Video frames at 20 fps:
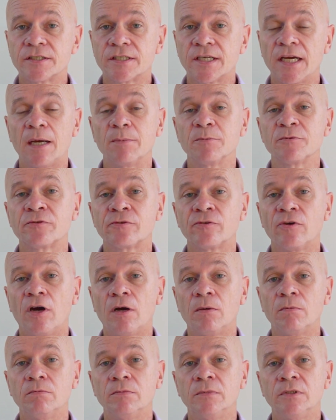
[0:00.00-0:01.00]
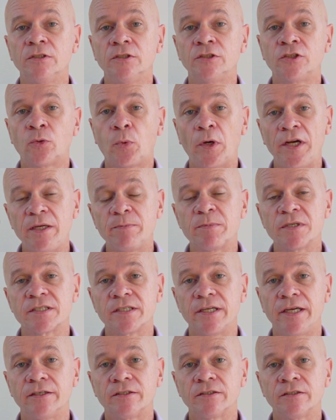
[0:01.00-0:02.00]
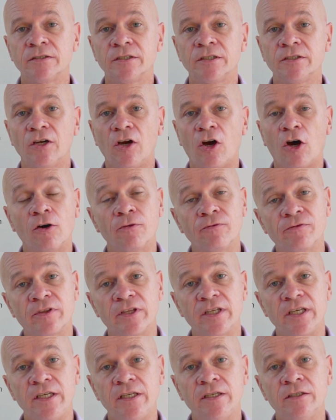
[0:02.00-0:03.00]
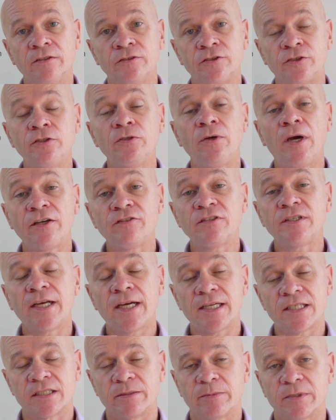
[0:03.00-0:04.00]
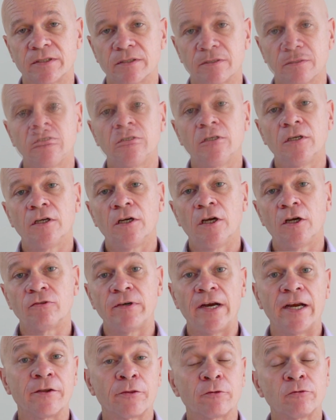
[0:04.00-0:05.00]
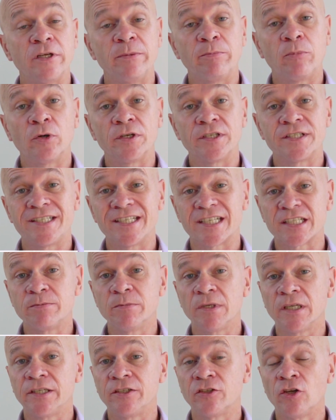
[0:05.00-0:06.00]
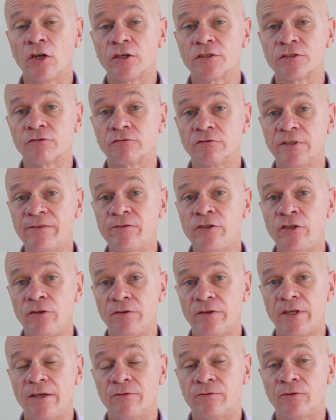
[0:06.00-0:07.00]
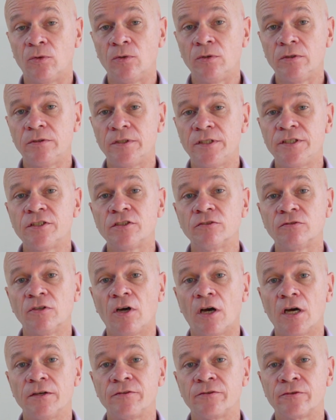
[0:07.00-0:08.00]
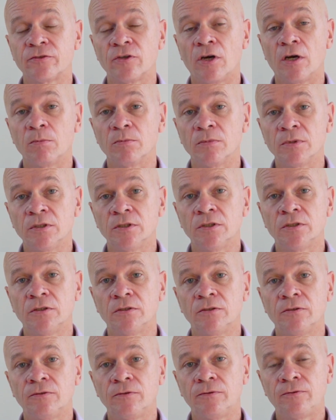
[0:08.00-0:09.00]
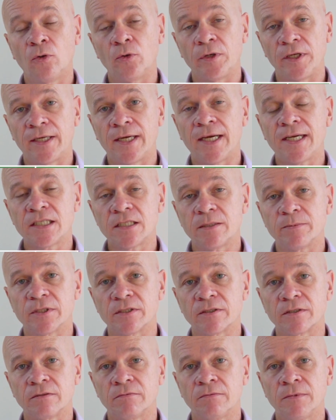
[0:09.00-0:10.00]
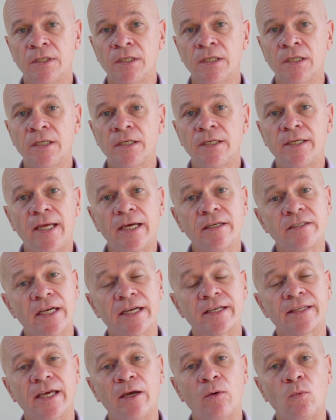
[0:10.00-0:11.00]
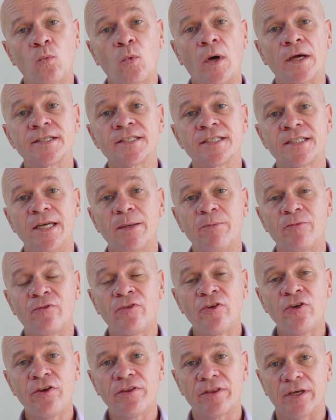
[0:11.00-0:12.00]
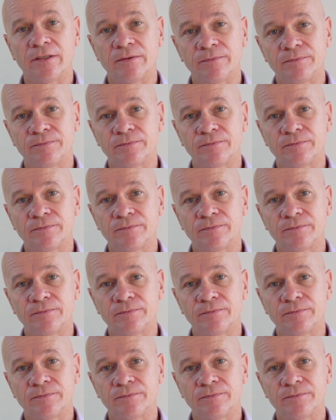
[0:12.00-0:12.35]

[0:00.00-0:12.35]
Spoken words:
comes from 20% of the 200 customers. Around $3.6 million in revenue, therefore, is derived from 40 customers. Now take that one step further.